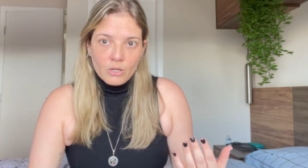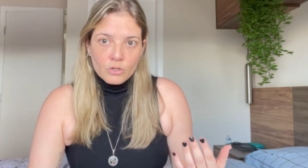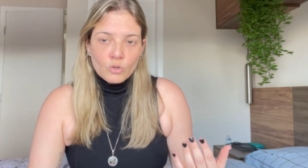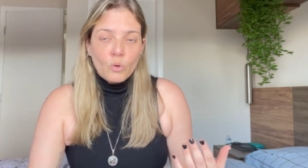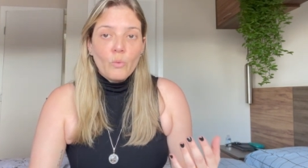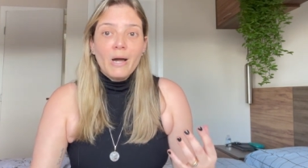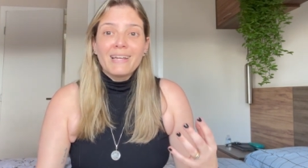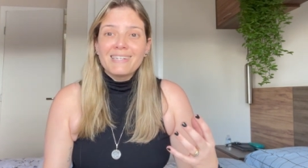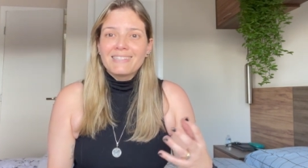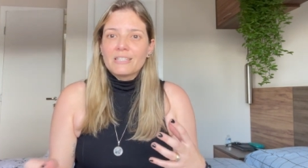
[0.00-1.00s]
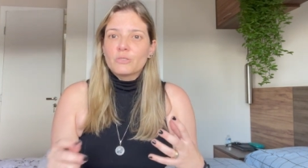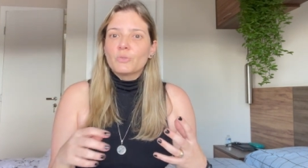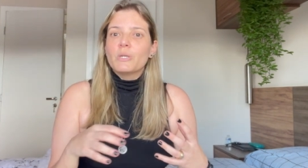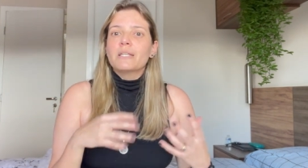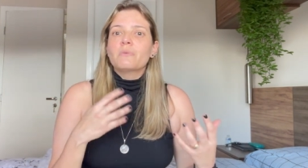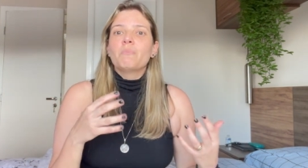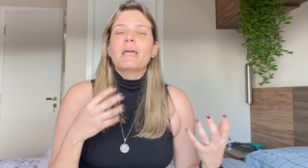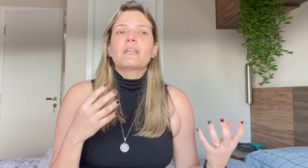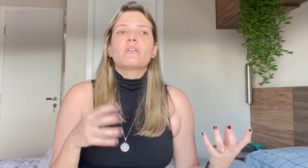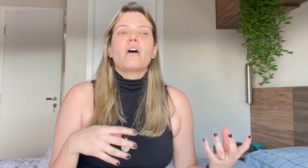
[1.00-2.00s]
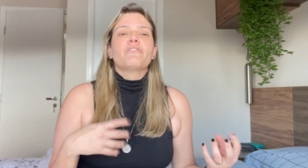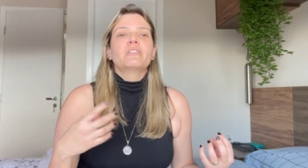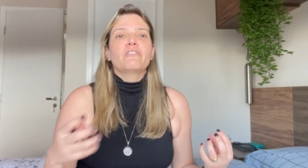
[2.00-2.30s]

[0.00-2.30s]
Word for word: So what is the treatment of